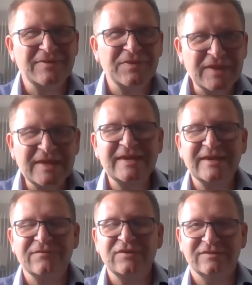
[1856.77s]
thinking
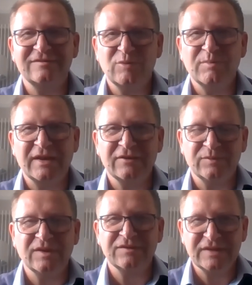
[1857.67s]
of customer
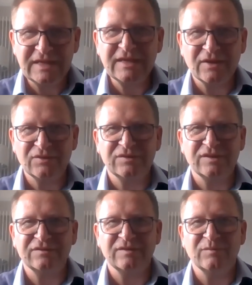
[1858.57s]
management as an
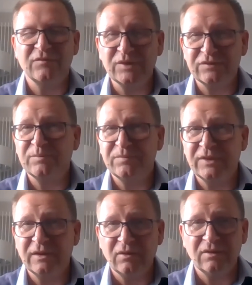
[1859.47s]
ecosystem, of which the
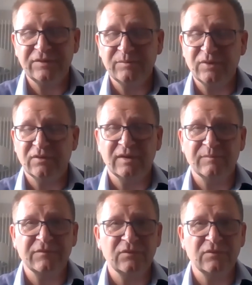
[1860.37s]
loyalty program, of